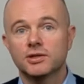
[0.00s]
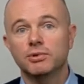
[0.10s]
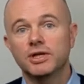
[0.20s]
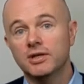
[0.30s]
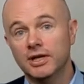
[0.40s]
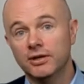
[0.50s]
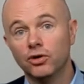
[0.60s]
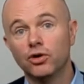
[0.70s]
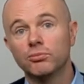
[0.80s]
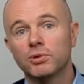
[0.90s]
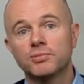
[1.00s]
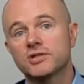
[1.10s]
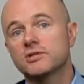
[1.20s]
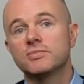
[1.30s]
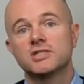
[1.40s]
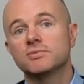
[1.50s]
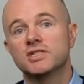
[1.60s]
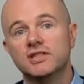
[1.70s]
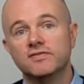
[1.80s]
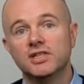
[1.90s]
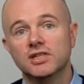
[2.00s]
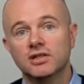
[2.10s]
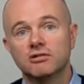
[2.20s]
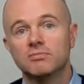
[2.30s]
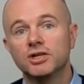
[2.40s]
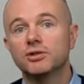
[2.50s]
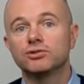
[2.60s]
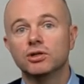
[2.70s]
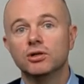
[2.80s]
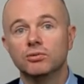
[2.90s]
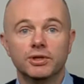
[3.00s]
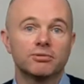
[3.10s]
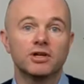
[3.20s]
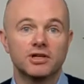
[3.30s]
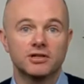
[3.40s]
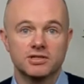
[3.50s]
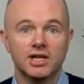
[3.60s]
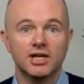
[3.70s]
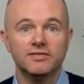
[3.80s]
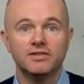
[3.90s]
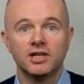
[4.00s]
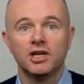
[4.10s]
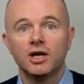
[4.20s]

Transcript: so that when a normal person picks up a TV or a remote control, when the product goes live,